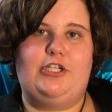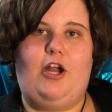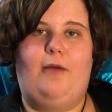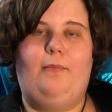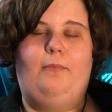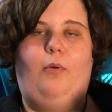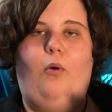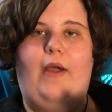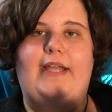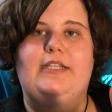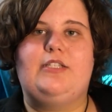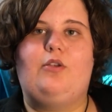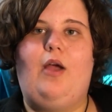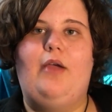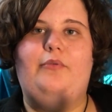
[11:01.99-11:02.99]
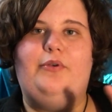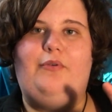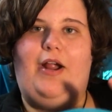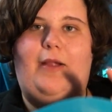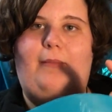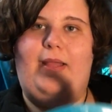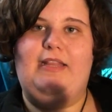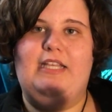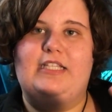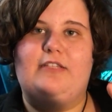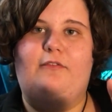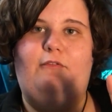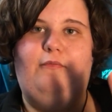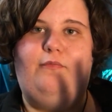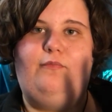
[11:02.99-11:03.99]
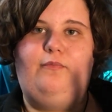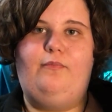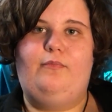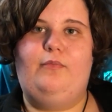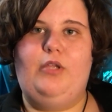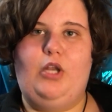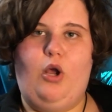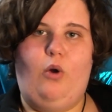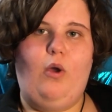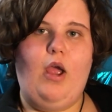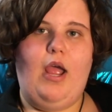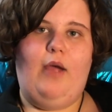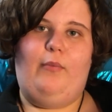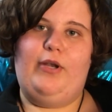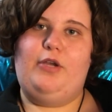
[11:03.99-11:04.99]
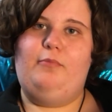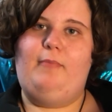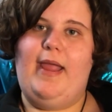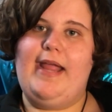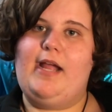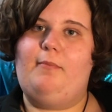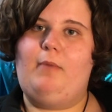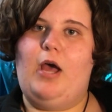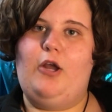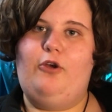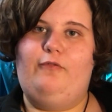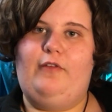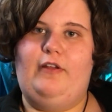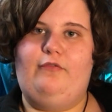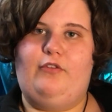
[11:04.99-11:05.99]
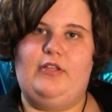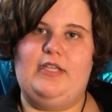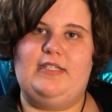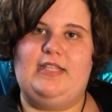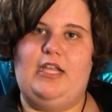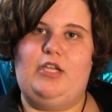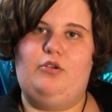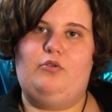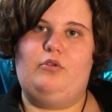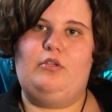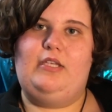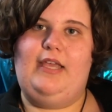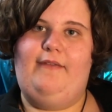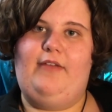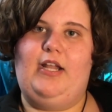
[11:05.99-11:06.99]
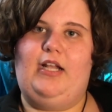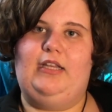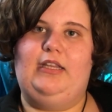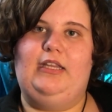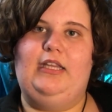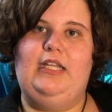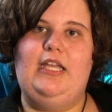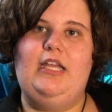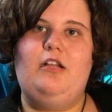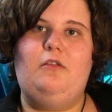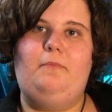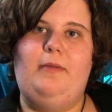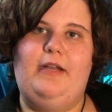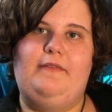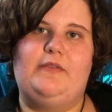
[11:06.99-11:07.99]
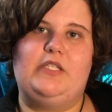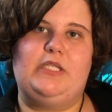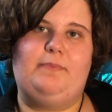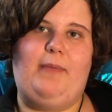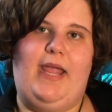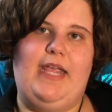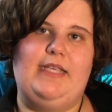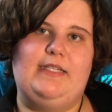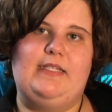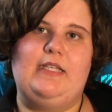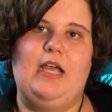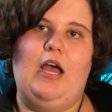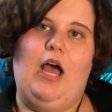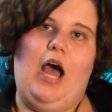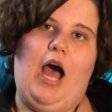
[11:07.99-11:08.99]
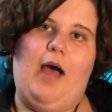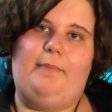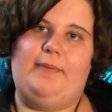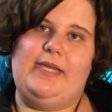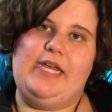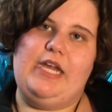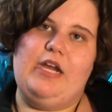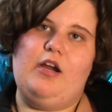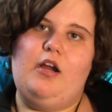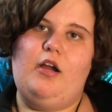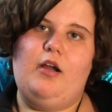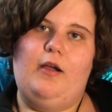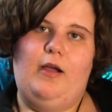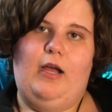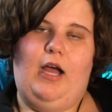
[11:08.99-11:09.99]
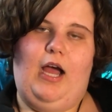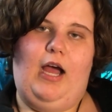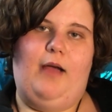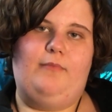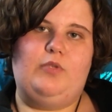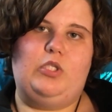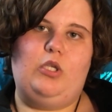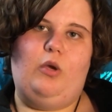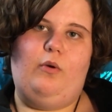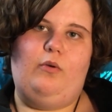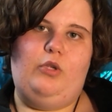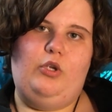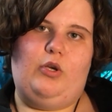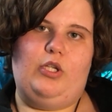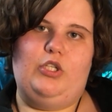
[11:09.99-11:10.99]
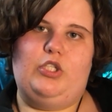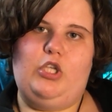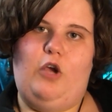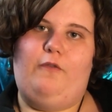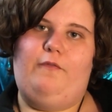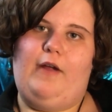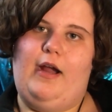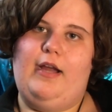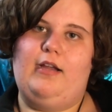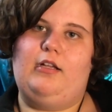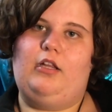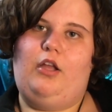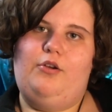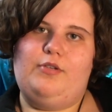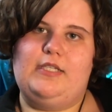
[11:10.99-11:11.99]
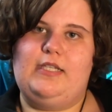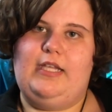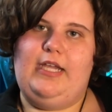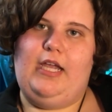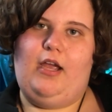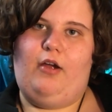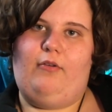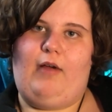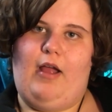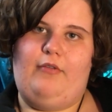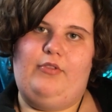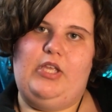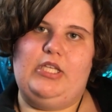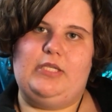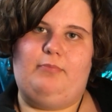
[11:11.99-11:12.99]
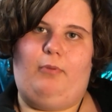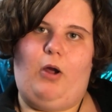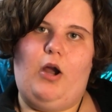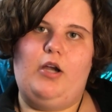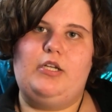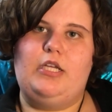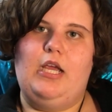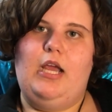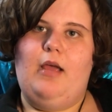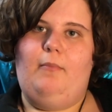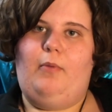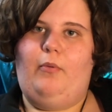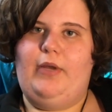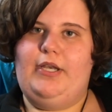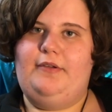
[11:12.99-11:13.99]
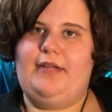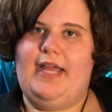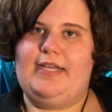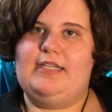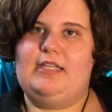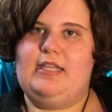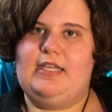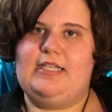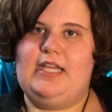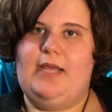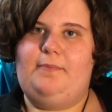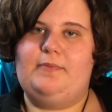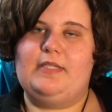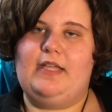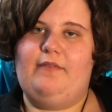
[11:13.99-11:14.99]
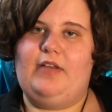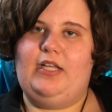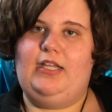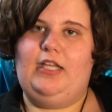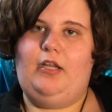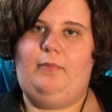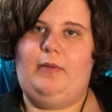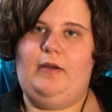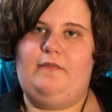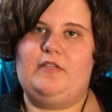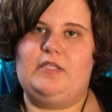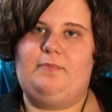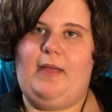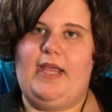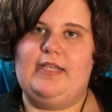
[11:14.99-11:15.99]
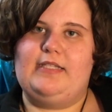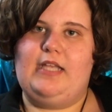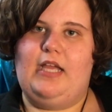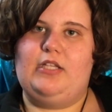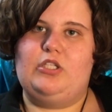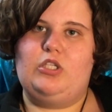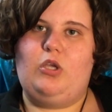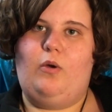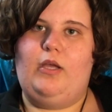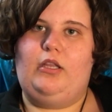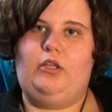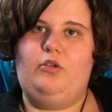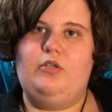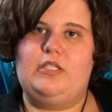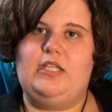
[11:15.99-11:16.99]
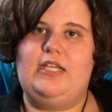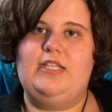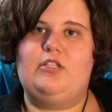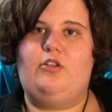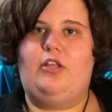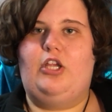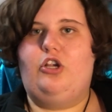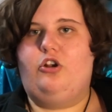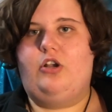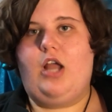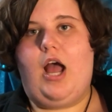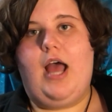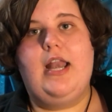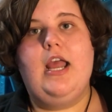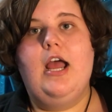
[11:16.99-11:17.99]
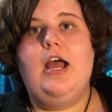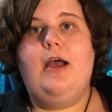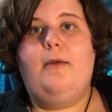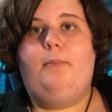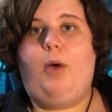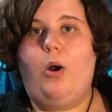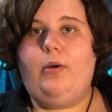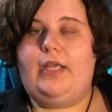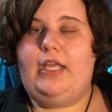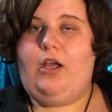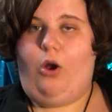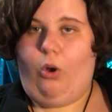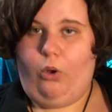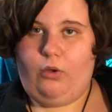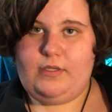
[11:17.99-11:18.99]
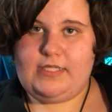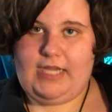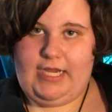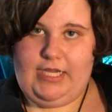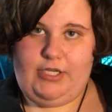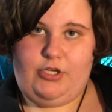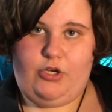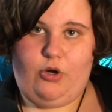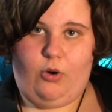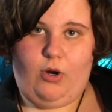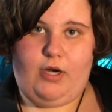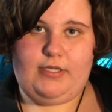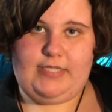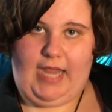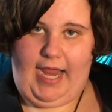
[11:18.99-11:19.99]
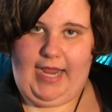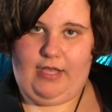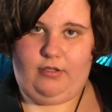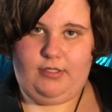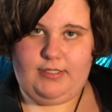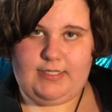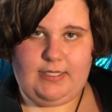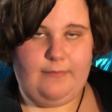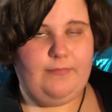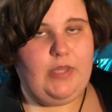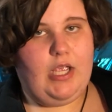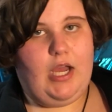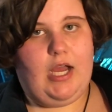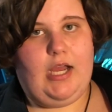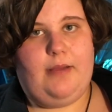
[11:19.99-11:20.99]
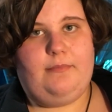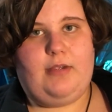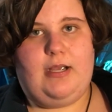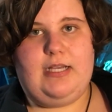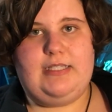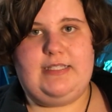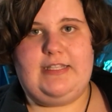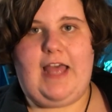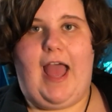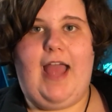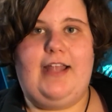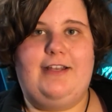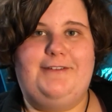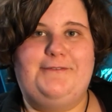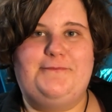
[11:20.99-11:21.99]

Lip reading: sharp point. So I would recommend this, you know, when you make a monofin for this, that you give it a little bit of space up here, so you can sew very closely around this part, but when you get to the tips, give it a little bit of space and sew it loosely so that you're not poking holes in your tails, because that